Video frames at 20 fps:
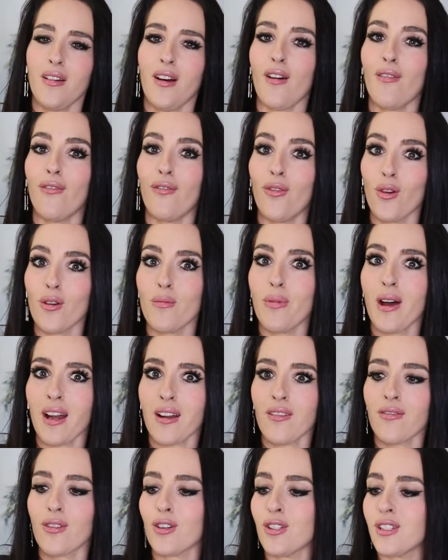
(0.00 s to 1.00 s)
a
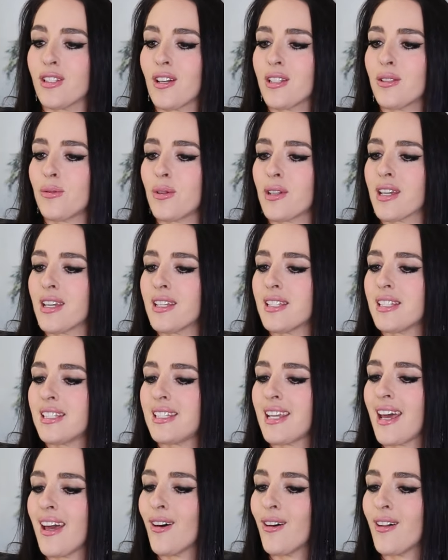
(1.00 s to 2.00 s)
4-pack of croissants would get
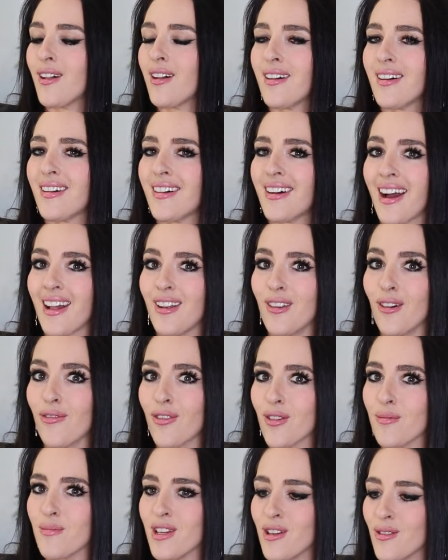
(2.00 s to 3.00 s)
stale. I know
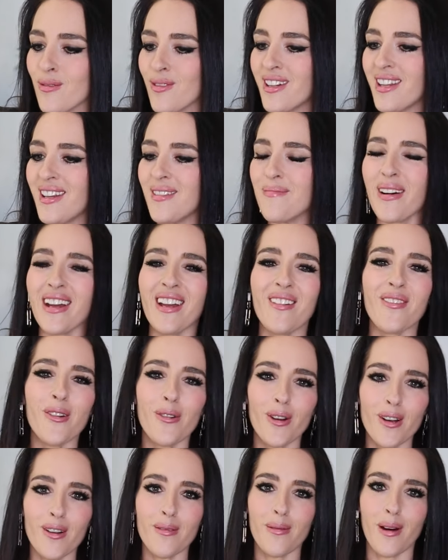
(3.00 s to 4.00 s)
for me it wouldn't, but if you
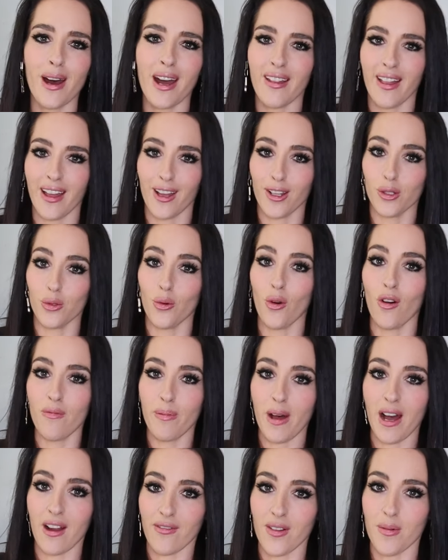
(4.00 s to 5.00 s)
were to buy like a
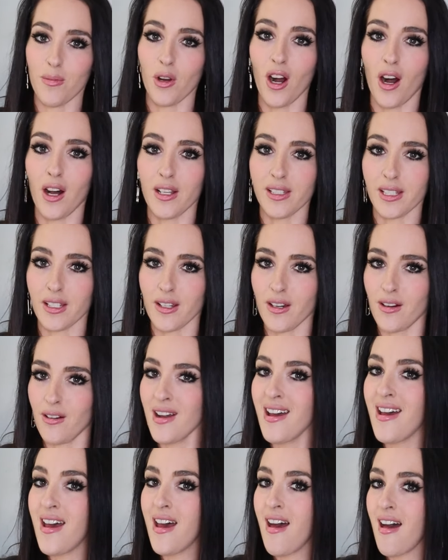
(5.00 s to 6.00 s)
12-pack from Costco,
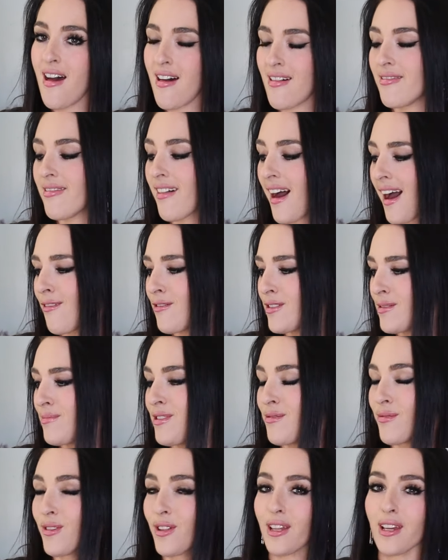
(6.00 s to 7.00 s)
that would
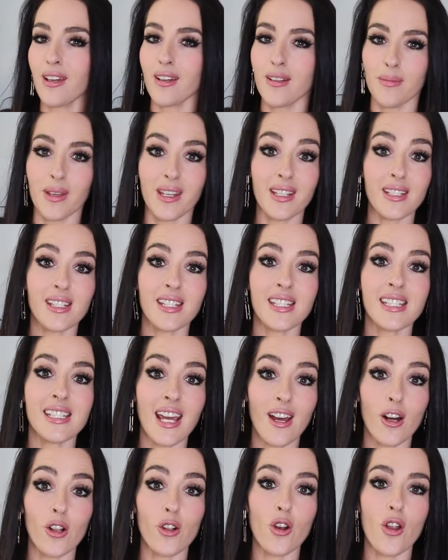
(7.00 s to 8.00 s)
be really good because the
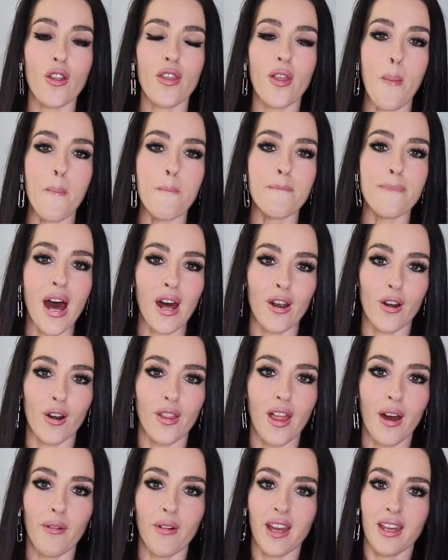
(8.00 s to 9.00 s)
staler, the
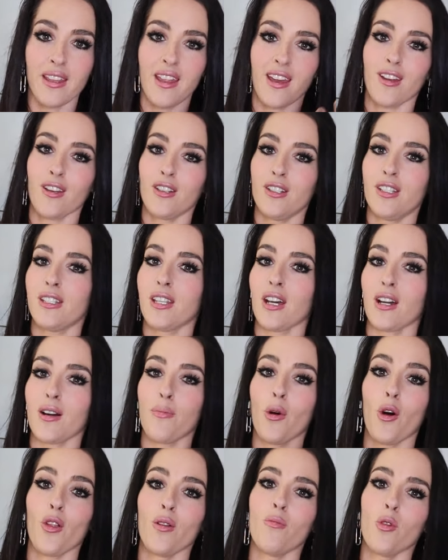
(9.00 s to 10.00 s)
better. That way they could suck
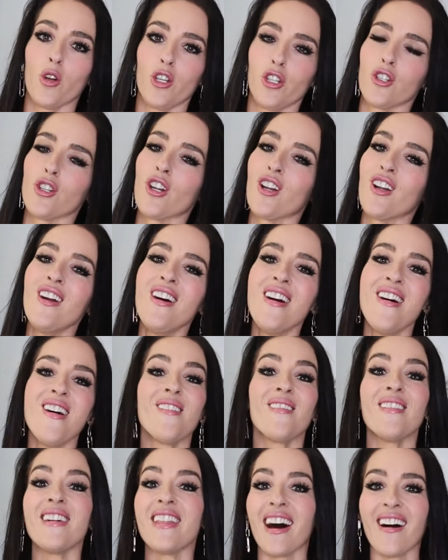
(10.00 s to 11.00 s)
up all the moisture
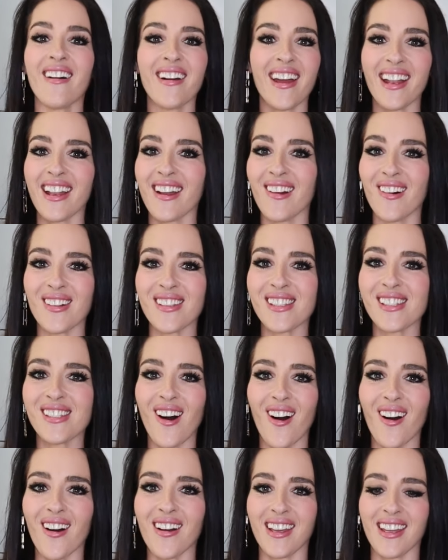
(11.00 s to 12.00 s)
without getting all
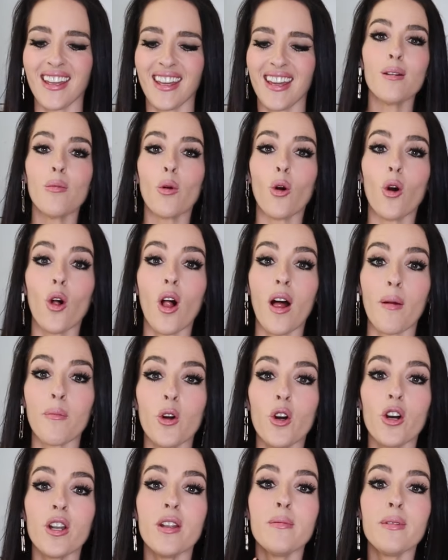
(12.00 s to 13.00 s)
soggy. In a bowl,
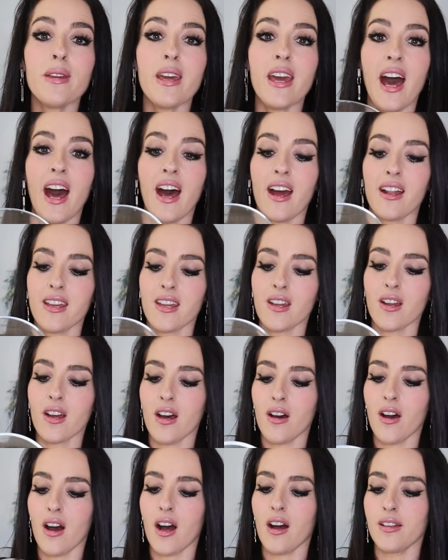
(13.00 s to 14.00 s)
I'm going to be adding
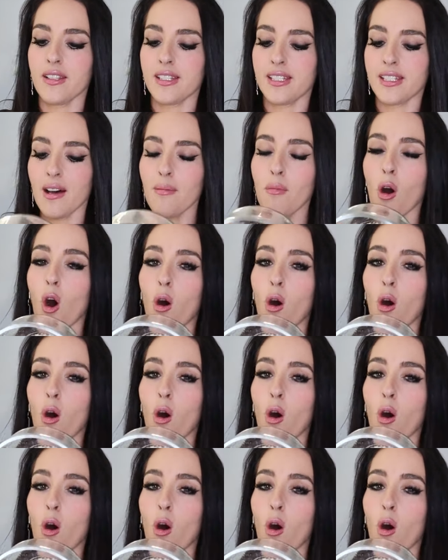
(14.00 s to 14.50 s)
some